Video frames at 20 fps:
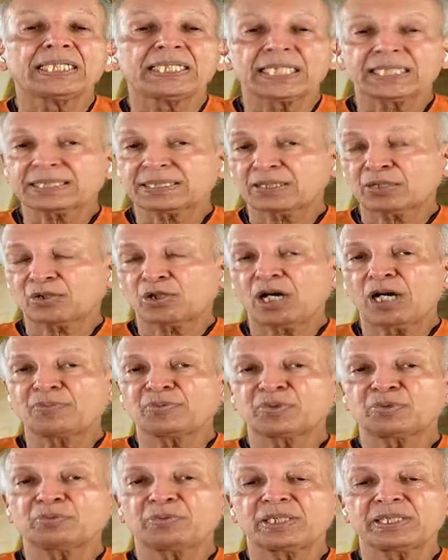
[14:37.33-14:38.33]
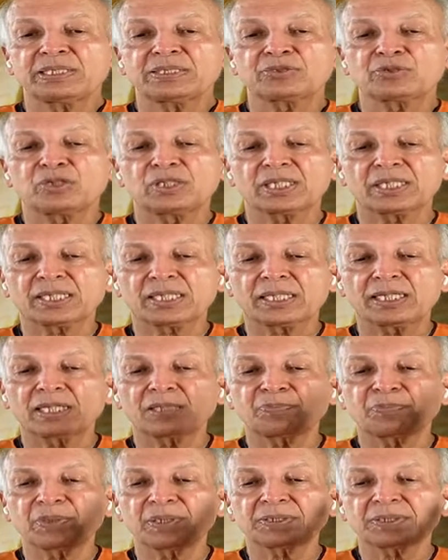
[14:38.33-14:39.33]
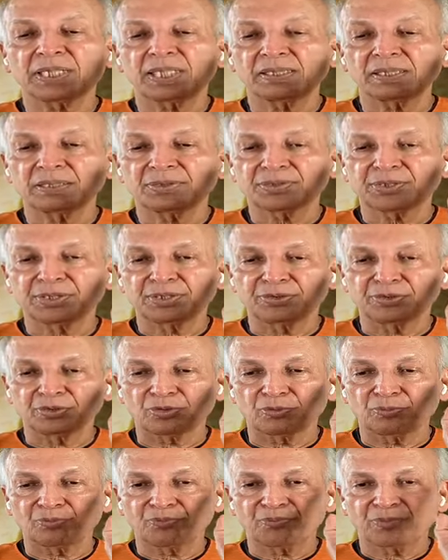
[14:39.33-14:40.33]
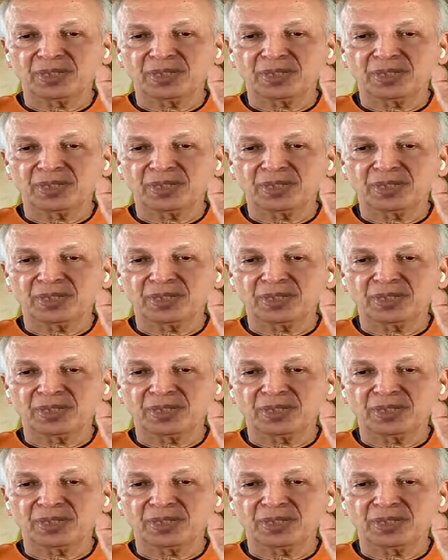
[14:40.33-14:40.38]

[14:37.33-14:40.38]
Next, the common one is called a carpal tunnel syndrome.